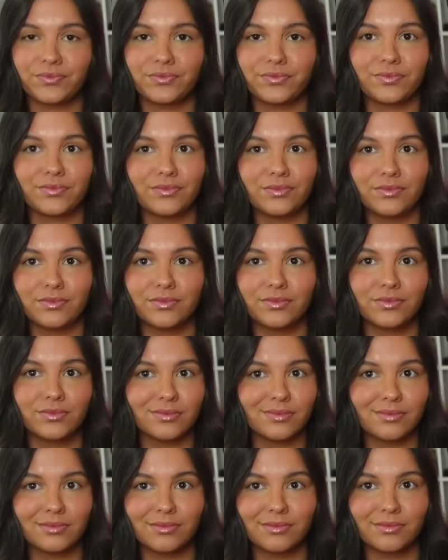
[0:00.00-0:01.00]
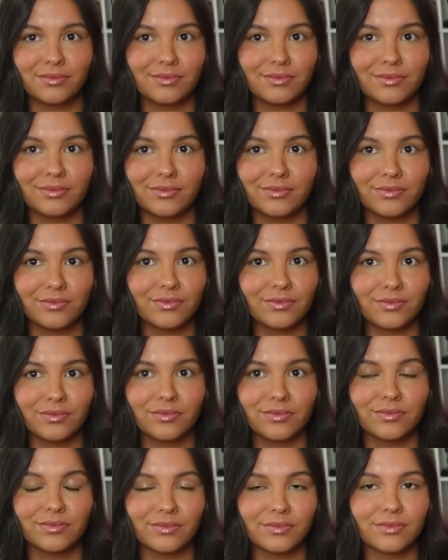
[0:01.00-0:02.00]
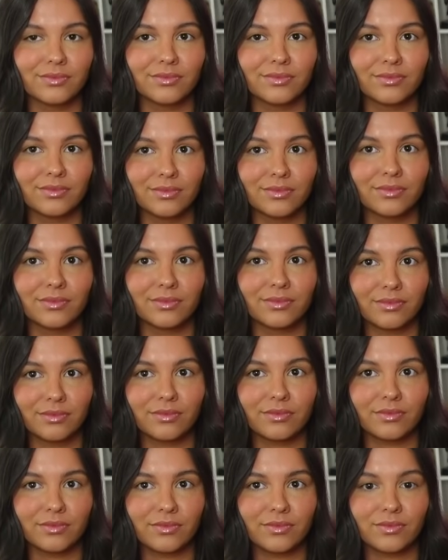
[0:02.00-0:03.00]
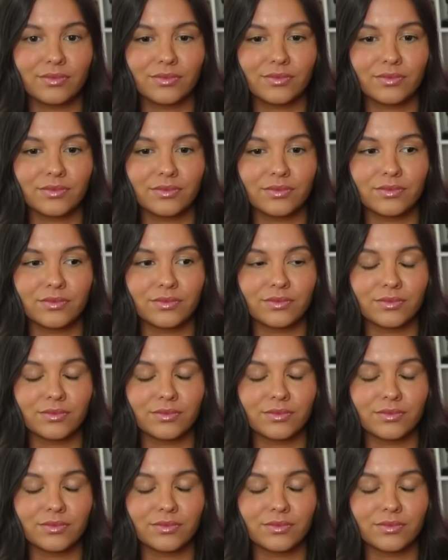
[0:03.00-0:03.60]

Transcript: [no speech]